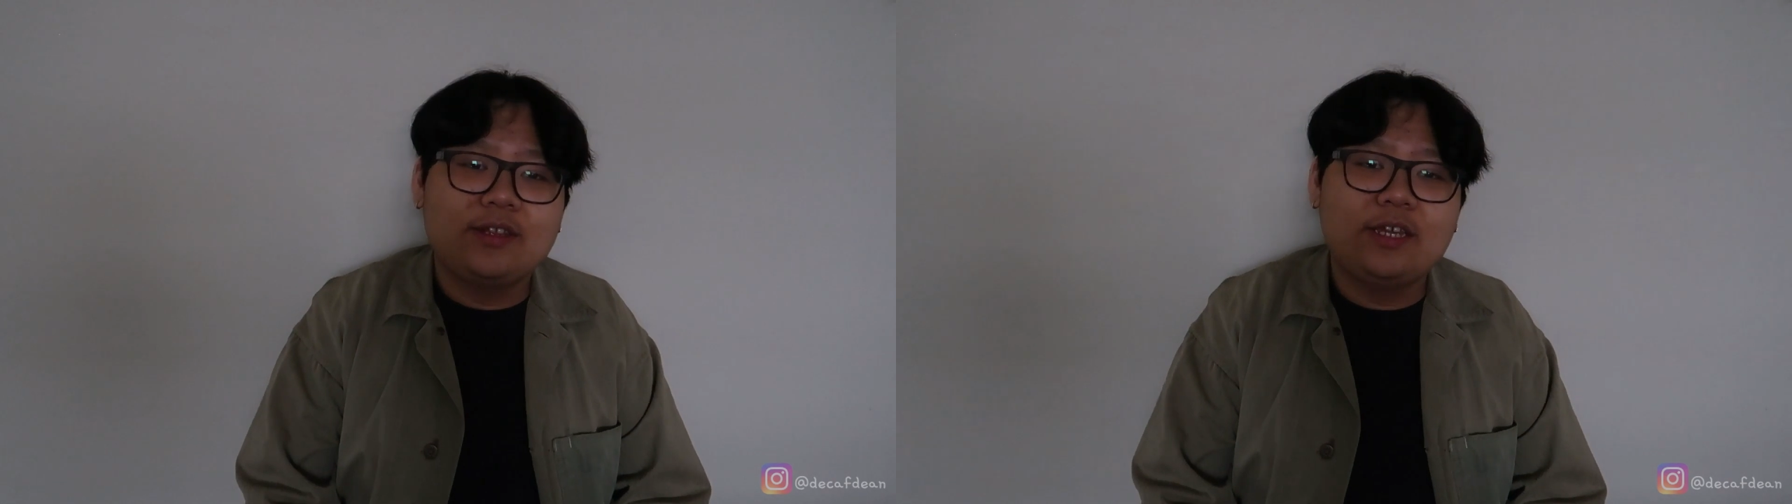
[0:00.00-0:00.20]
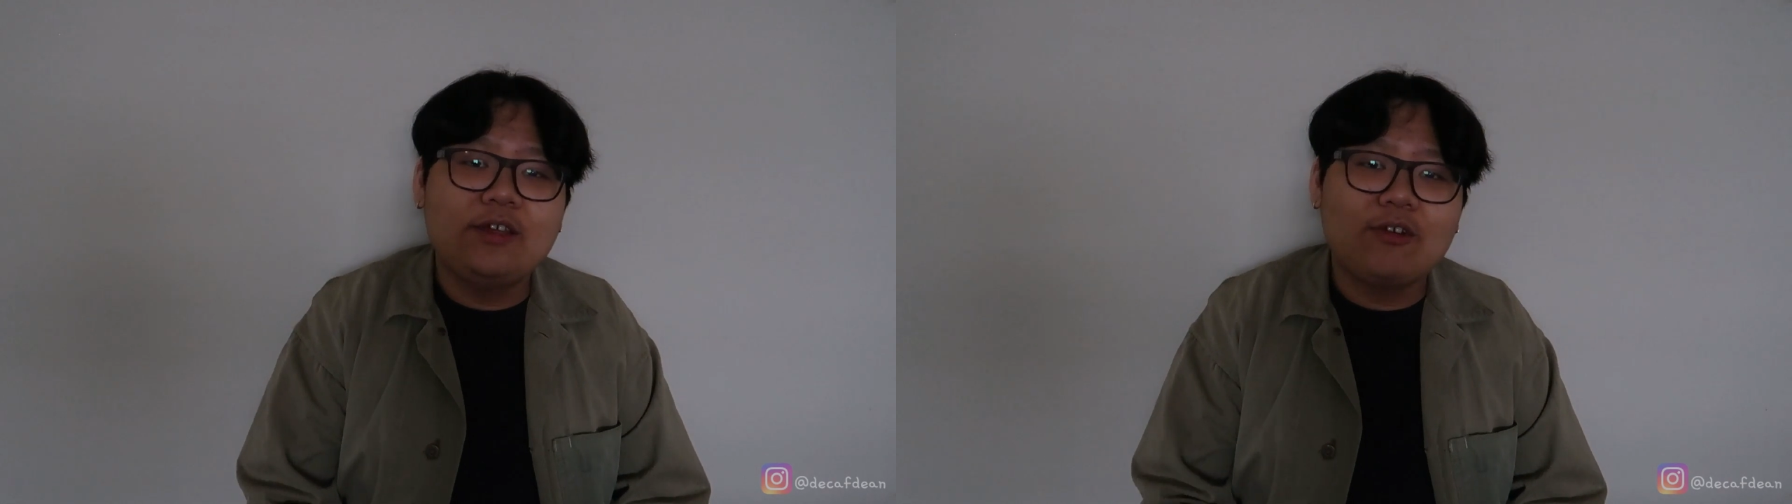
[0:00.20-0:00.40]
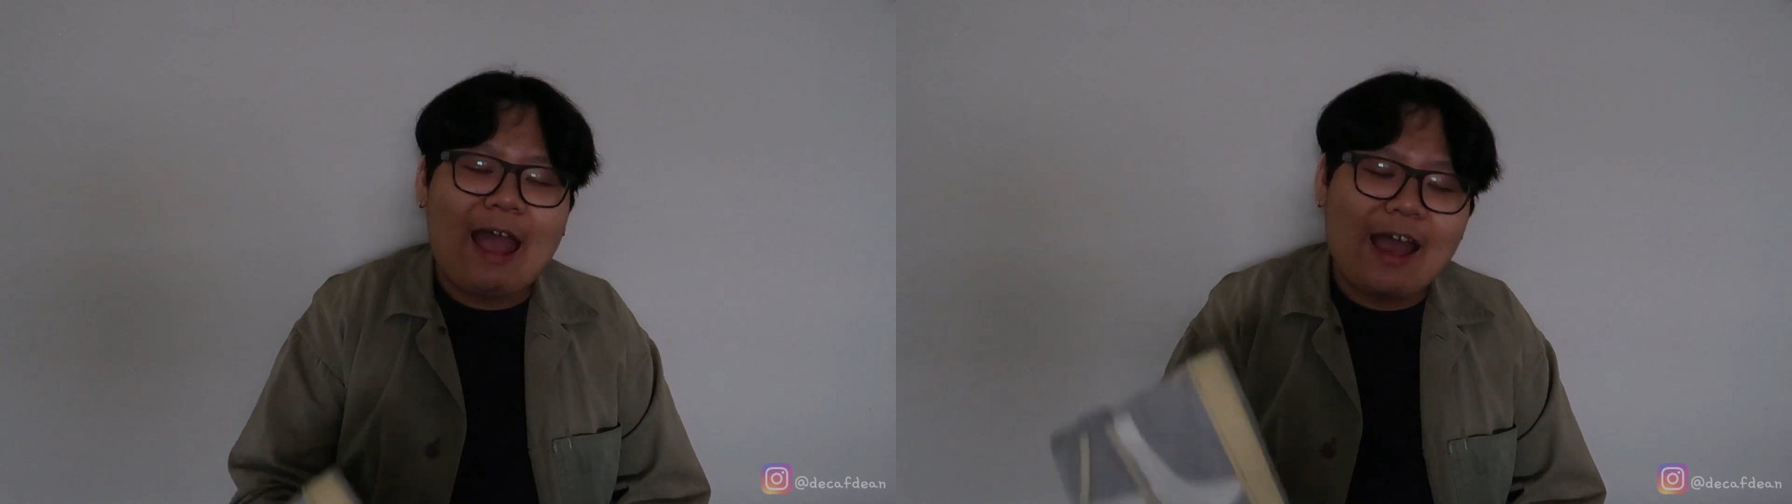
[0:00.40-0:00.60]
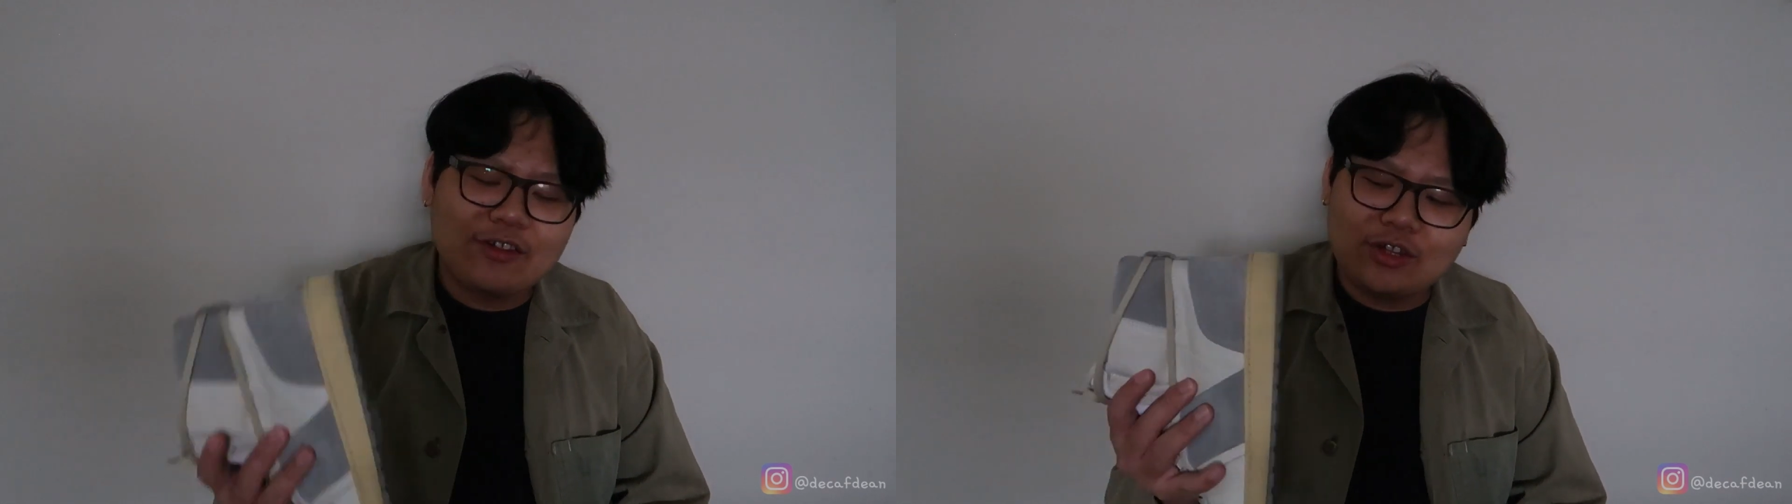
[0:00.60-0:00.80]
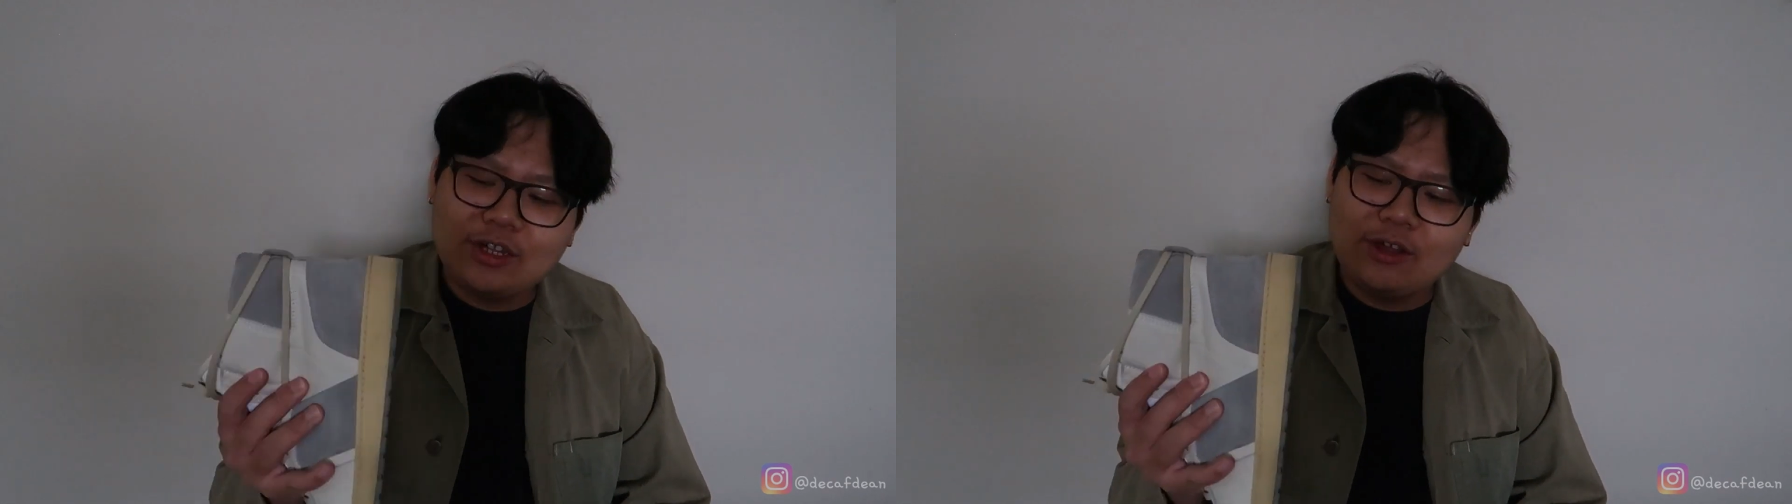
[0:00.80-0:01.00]
these are
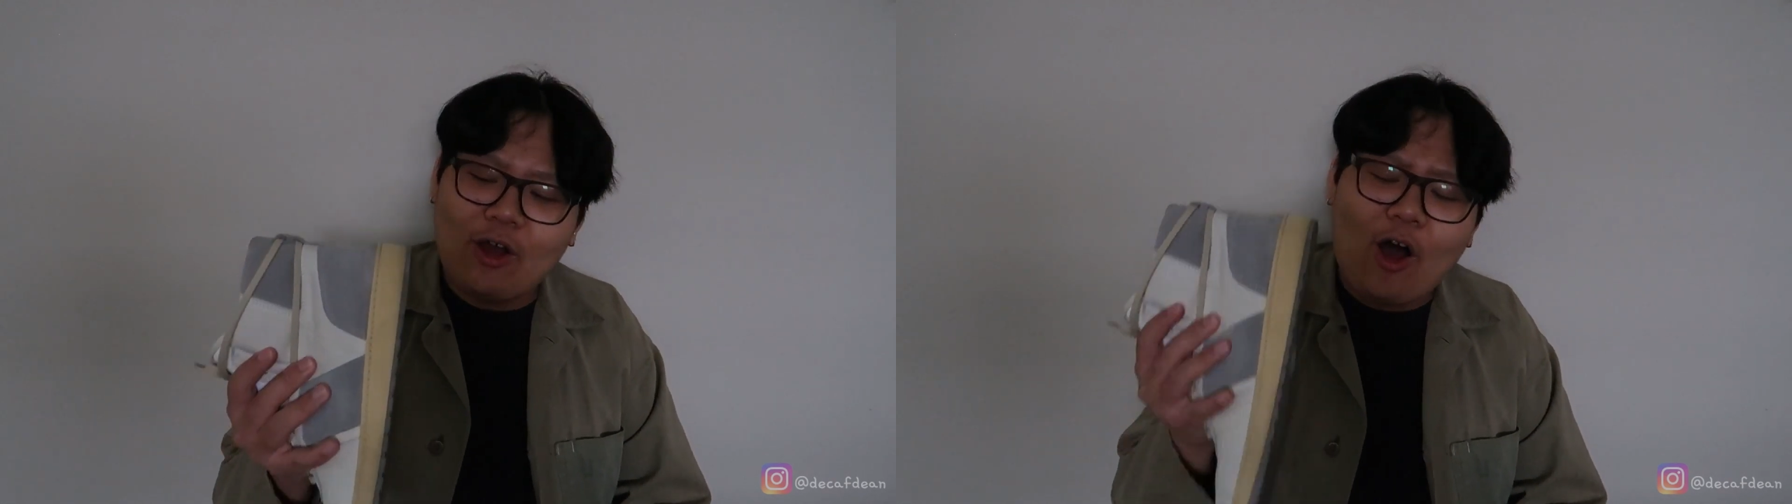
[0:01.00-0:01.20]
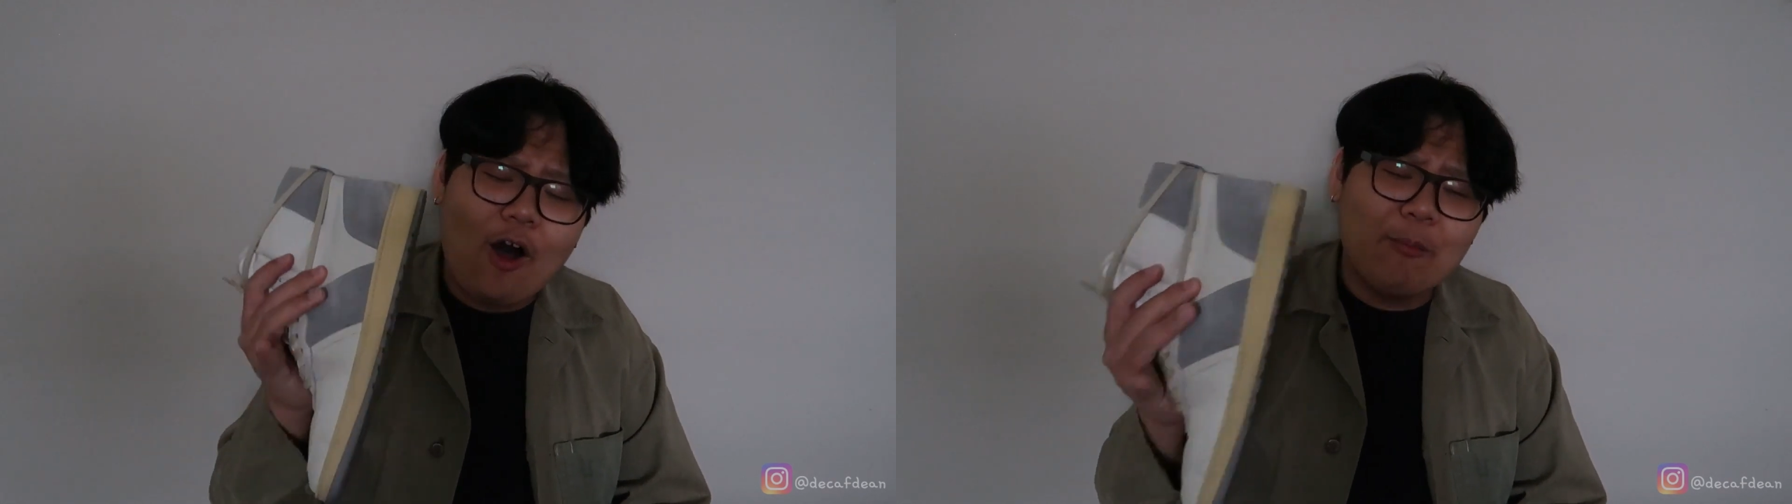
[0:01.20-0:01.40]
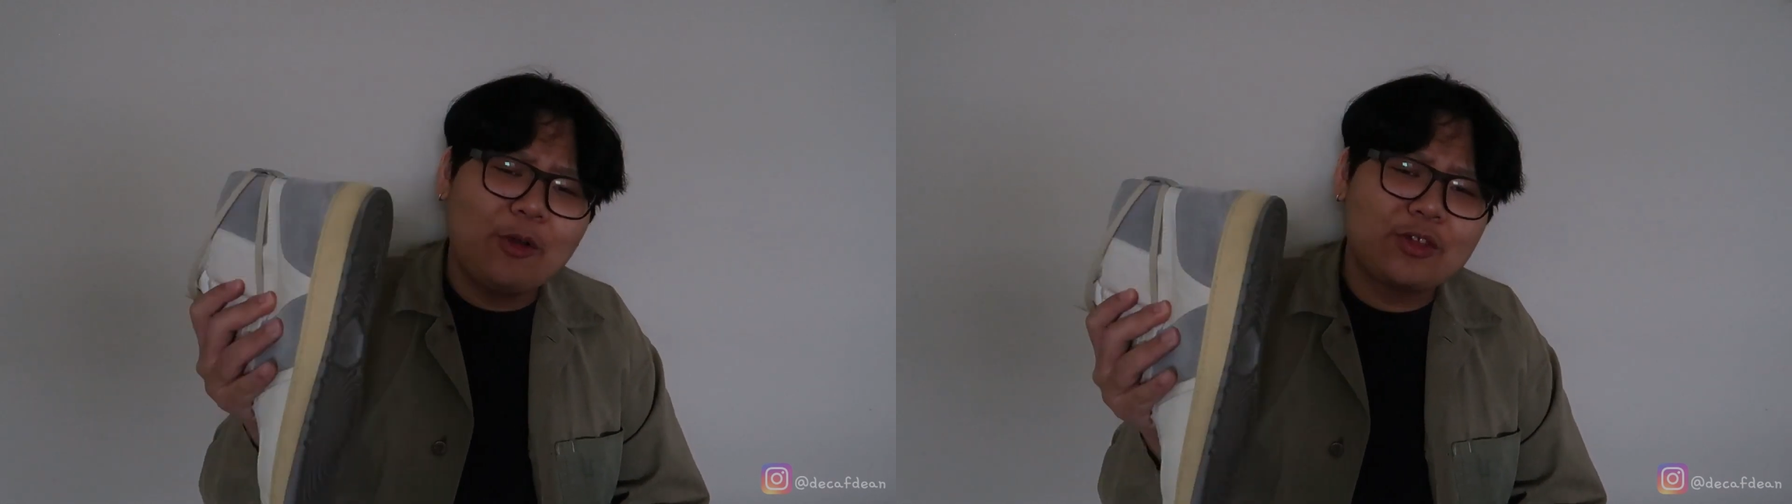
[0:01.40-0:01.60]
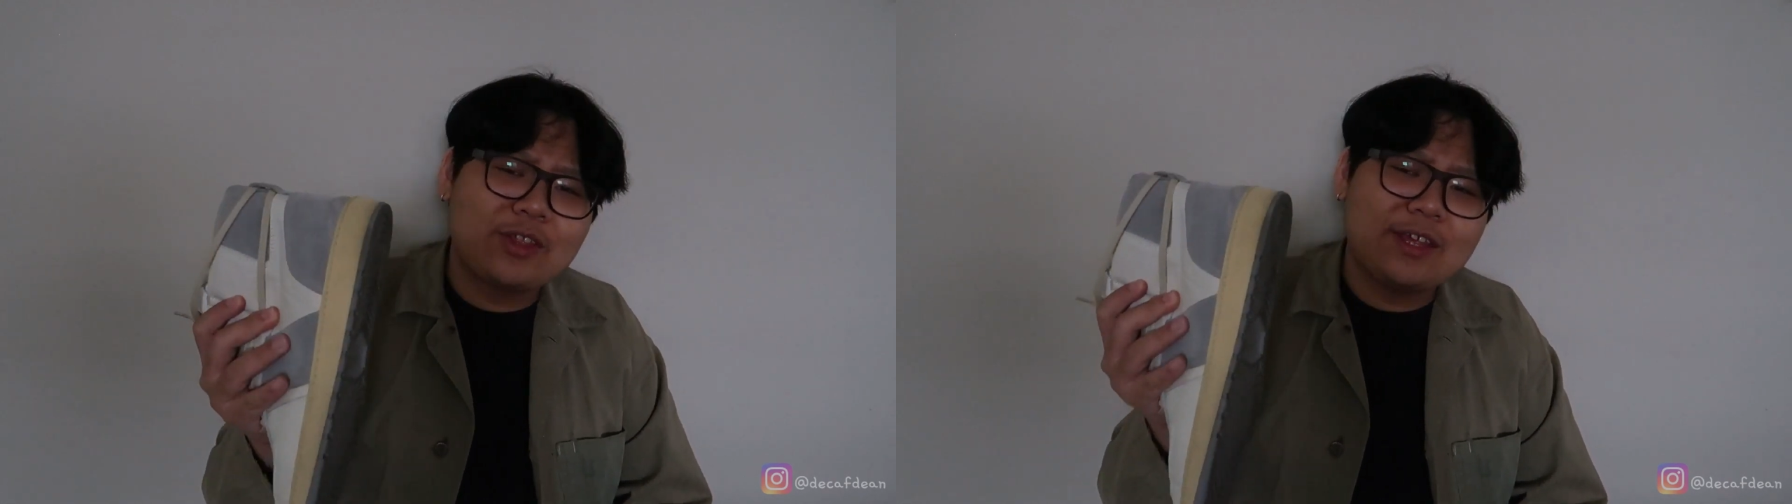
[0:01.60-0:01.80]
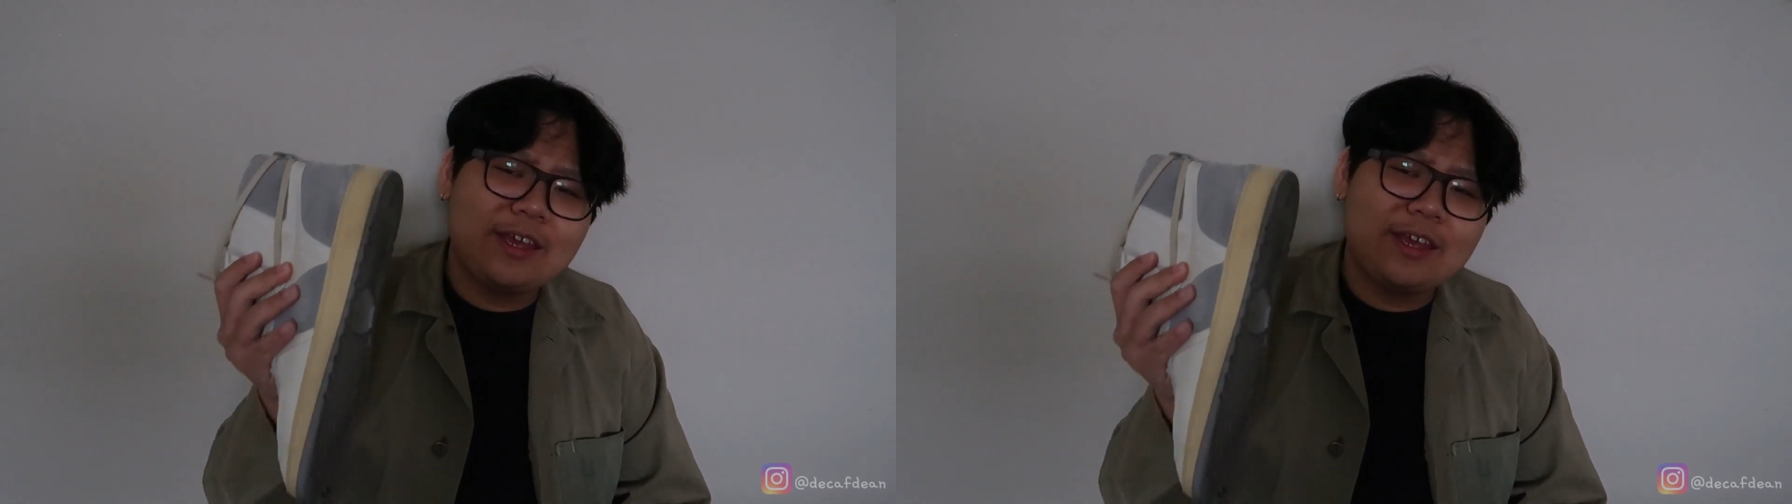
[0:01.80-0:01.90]
actually almost,